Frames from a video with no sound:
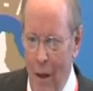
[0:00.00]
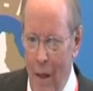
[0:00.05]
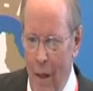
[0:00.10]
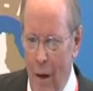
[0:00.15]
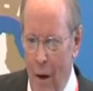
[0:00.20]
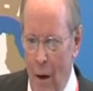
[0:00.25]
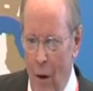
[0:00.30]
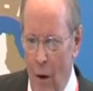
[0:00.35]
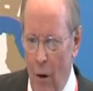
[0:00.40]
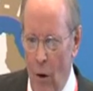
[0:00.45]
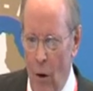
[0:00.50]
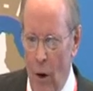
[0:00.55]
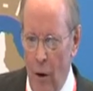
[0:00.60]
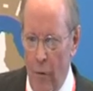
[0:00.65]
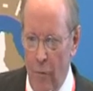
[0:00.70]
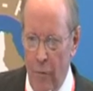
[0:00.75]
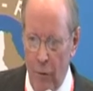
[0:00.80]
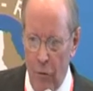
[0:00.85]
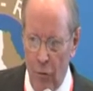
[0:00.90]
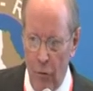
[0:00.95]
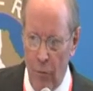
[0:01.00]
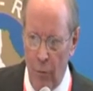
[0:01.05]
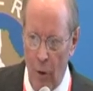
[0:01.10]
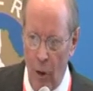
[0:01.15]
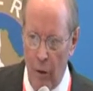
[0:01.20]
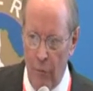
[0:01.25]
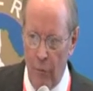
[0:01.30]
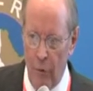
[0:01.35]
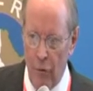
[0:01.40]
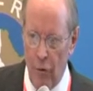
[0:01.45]
a lot of
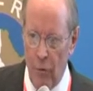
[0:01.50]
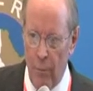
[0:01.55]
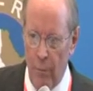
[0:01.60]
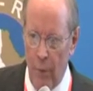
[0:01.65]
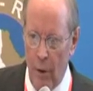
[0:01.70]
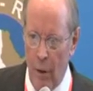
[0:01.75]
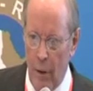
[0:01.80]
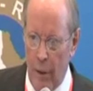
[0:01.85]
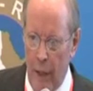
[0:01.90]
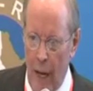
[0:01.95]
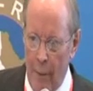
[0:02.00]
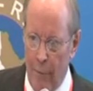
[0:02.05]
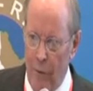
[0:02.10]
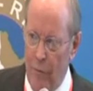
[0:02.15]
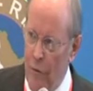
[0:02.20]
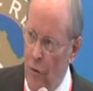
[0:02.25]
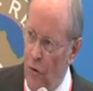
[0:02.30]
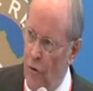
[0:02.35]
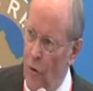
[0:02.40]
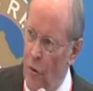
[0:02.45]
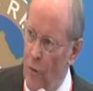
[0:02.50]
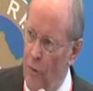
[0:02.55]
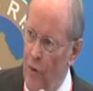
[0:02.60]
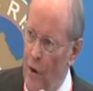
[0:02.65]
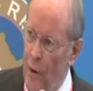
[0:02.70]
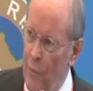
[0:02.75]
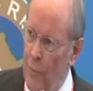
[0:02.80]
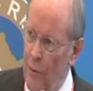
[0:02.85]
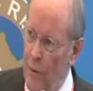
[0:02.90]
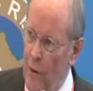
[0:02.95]
captive insurance
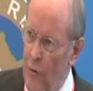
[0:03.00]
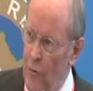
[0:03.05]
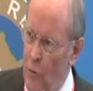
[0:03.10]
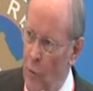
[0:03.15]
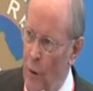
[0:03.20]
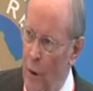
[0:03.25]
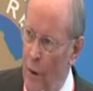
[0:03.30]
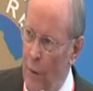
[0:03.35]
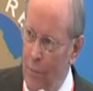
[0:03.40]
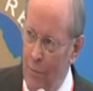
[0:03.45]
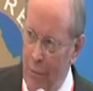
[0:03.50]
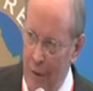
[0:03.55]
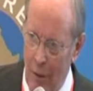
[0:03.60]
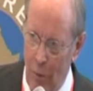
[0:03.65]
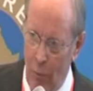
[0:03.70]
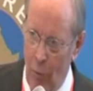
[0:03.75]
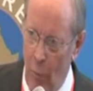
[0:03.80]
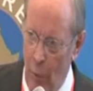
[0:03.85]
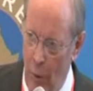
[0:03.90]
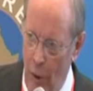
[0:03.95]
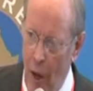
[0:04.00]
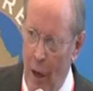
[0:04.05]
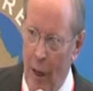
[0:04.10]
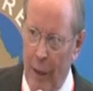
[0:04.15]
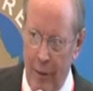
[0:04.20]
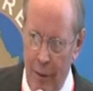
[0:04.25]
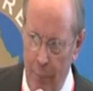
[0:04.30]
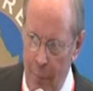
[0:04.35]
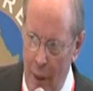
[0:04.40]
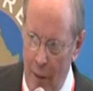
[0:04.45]
companies would not
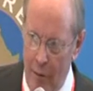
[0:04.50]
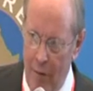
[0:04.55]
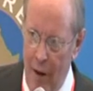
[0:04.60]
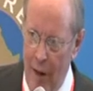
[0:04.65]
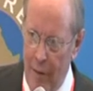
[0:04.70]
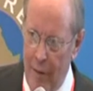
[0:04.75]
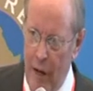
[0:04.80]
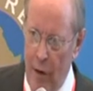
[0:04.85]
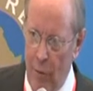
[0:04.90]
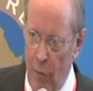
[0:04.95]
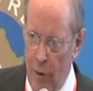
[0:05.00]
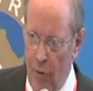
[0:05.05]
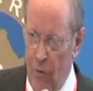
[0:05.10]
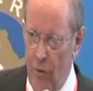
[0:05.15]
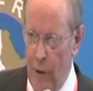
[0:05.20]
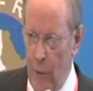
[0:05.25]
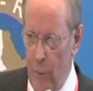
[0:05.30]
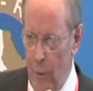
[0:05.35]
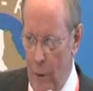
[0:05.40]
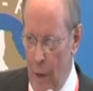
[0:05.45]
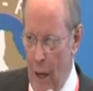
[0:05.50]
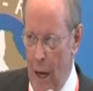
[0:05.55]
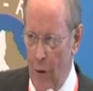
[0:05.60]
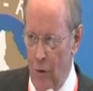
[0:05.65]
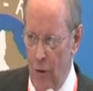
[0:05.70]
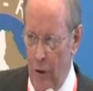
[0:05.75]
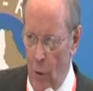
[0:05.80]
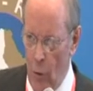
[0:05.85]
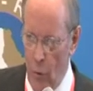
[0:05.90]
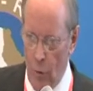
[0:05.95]
like to maintain that risk. They would
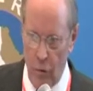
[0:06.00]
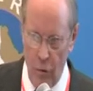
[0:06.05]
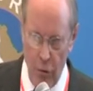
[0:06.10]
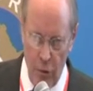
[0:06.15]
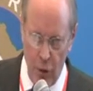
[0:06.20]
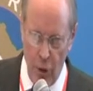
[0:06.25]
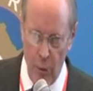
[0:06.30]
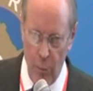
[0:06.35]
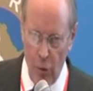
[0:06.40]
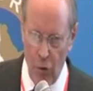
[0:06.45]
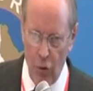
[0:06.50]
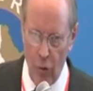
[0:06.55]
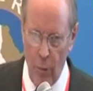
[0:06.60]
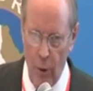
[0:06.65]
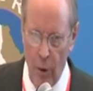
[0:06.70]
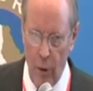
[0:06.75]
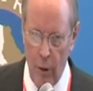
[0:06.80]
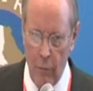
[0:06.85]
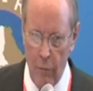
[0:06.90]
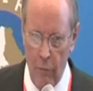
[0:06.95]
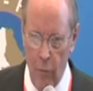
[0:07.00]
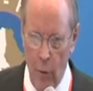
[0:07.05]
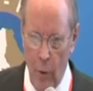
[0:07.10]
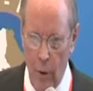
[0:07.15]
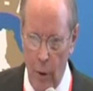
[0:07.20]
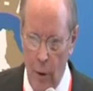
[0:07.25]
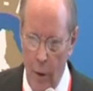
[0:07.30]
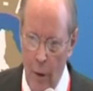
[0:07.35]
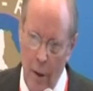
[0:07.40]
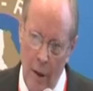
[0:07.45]
actually go to the commercial market
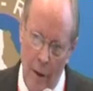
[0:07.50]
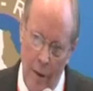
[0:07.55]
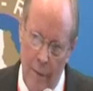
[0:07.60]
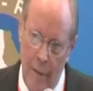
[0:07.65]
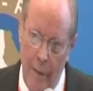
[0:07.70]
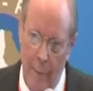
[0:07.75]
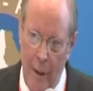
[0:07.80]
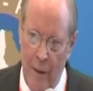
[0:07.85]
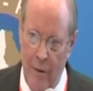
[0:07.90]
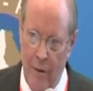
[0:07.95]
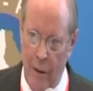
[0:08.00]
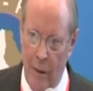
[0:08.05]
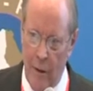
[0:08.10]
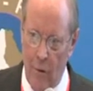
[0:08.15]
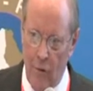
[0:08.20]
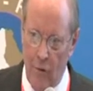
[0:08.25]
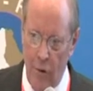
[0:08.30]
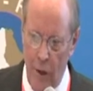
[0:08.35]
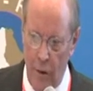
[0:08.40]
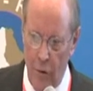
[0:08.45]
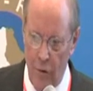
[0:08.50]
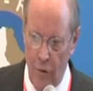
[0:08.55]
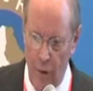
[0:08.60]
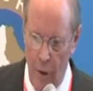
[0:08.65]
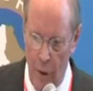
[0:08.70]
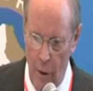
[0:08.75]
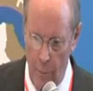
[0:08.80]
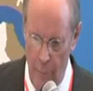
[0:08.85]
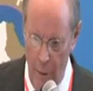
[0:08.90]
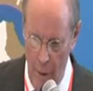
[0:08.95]
for it. They may take a slight
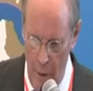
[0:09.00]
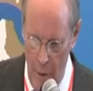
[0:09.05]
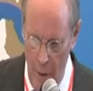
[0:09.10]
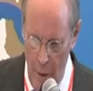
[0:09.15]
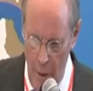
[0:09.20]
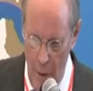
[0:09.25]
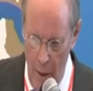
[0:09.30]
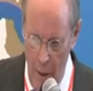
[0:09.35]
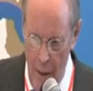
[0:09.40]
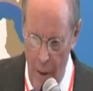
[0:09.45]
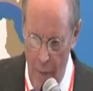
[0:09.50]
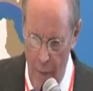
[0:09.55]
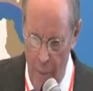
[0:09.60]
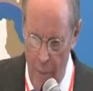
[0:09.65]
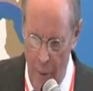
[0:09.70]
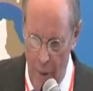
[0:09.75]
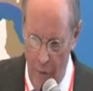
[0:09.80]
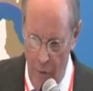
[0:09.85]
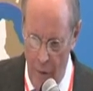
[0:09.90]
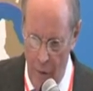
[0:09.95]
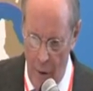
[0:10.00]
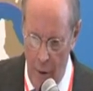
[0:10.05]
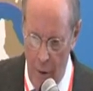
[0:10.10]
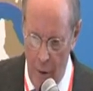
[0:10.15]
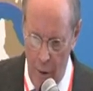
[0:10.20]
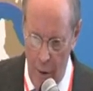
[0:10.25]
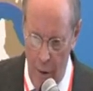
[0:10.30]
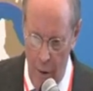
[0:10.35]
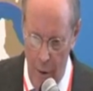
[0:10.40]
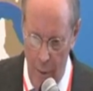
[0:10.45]
share, but they
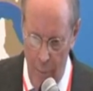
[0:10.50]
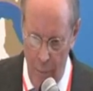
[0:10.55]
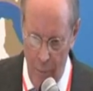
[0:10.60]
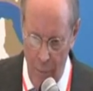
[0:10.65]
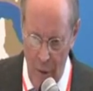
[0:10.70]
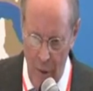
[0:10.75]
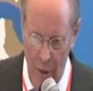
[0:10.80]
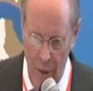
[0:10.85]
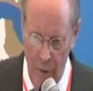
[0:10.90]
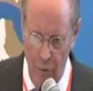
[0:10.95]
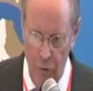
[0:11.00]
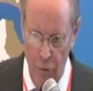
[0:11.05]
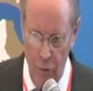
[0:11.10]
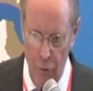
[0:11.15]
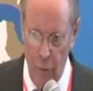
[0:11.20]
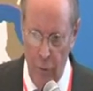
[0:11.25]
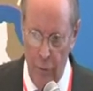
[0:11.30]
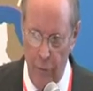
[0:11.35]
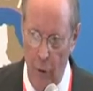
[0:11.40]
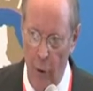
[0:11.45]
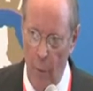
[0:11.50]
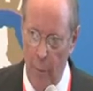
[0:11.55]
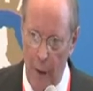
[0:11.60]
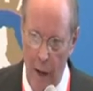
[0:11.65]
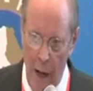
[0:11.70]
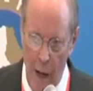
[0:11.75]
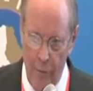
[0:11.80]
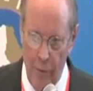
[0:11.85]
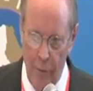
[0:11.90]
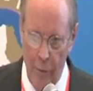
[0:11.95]
basically need to do it on
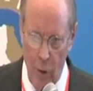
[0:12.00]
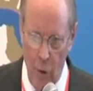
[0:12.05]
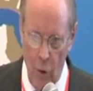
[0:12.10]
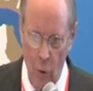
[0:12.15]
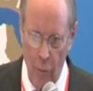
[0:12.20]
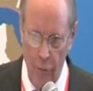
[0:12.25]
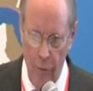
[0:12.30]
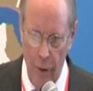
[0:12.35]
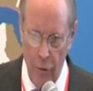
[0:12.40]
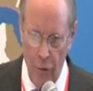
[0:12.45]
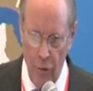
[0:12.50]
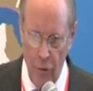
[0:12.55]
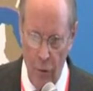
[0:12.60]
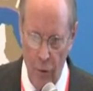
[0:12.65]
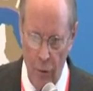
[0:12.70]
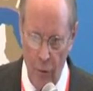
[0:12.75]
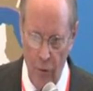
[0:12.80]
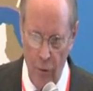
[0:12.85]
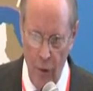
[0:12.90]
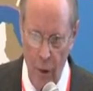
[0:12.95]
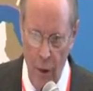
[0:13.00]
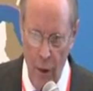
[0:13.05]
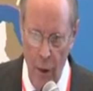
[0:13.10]
behalf of the co-ventures,